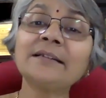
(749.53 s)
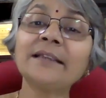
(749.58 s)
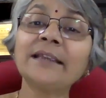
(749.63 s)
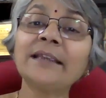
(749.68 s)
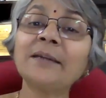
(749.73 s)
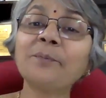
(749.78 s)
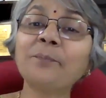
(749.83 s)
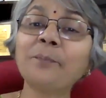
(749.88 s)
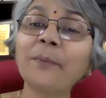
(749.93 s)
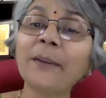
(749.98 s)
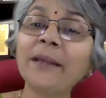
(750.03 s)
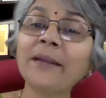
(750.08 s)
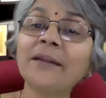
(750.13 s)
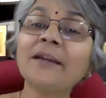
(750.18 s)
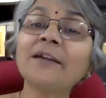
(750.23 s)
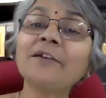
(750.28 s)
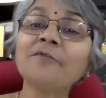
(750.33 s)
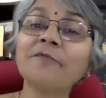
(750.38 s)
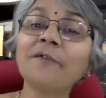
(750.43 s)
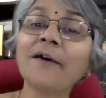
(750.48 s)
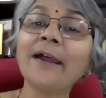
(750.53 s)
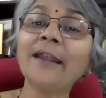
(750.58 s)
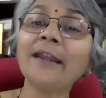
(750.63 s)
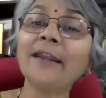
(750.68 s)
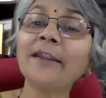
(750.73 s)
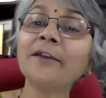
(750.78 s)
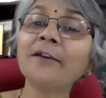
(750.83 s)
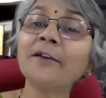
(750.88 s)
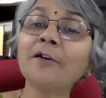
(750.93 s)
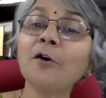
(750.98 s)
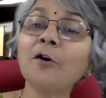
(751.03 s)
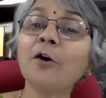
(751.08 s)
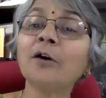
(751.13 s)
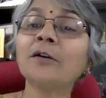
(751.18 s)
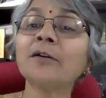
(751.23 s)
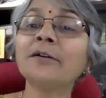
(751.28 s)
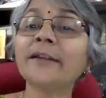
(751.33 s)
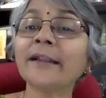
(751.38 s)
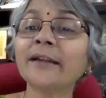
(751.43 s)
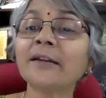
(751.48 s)
in patent filing
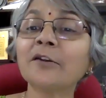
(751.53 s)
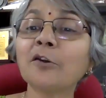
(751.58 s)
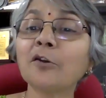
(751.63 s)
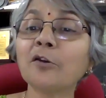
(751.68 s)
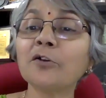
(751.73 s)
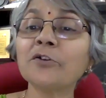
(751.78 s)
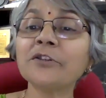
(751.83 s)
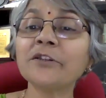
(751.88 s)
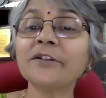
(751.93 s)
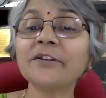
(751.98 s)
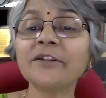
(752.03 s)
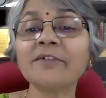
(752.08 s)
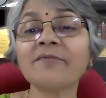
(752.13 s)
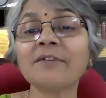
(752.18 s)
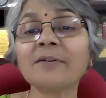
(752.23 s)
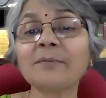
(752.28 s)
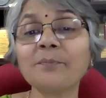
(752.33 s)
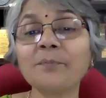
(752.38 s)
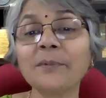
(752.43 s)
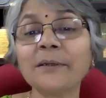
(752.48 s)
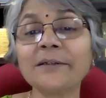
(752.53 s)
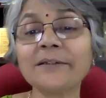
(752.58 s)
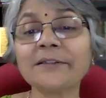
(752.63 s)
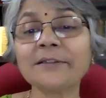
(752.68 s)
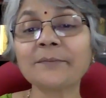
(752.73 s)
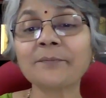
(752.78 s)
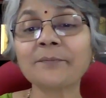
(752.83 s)
or technology developments.